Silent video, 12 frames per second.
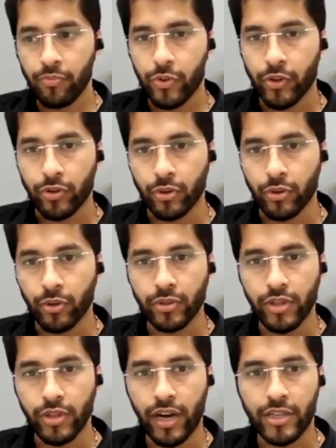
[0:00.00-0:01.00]
So
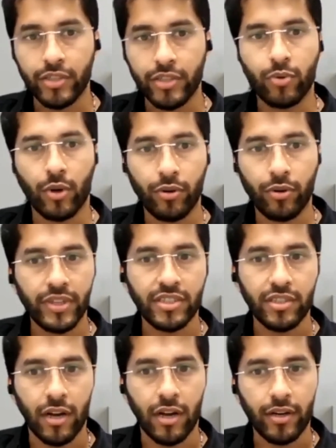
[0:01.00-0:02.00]
that is what we
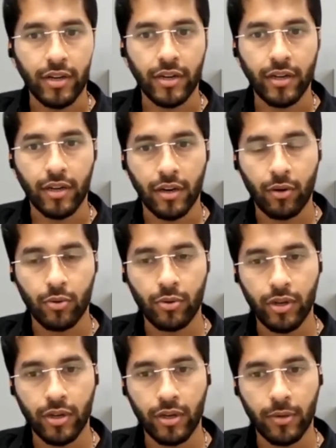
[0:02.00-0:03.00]
started
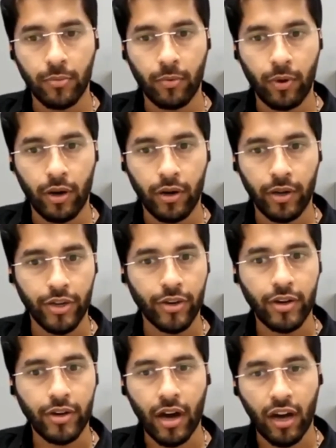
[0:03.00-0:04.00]
around a year
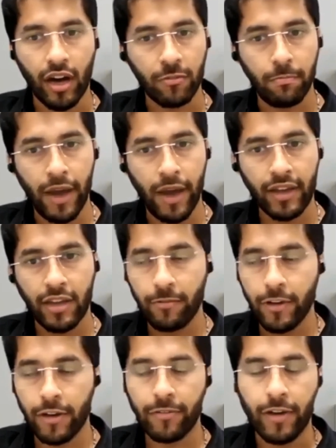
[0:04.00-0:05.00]
and a half back, and
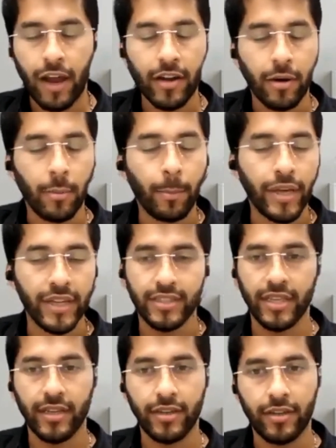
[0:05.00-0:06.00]
we have had
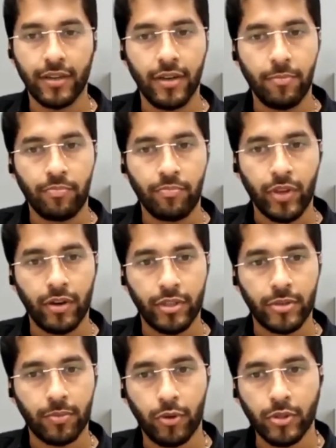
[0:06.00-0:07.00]
amazing
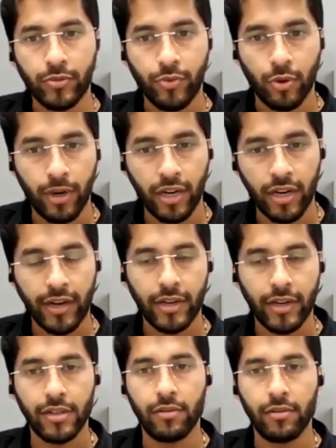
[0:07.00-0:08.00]
response from our
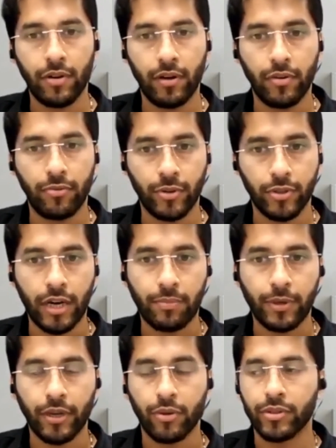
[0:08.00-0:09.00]
clientele for that
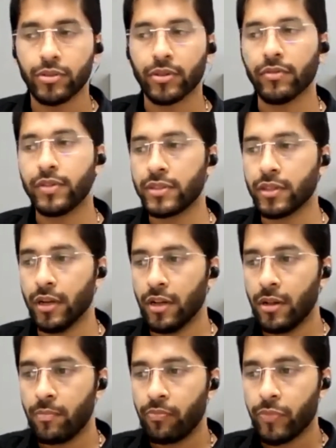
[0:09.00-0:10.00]
particular service.
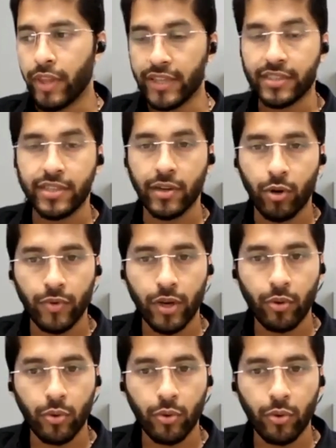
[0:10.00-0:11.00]
Next thing, what we are doing
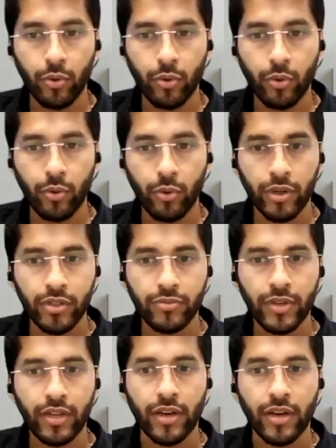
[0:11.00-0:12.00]
is we are trying
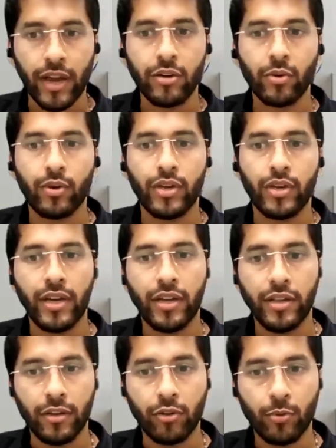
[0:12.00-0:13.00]
to create an
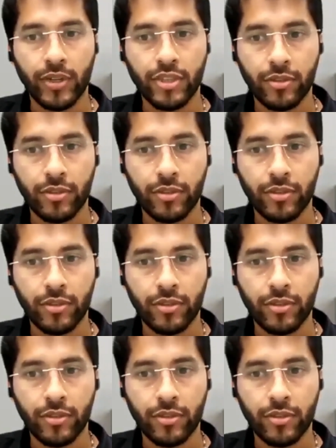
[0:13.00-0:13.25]
incubation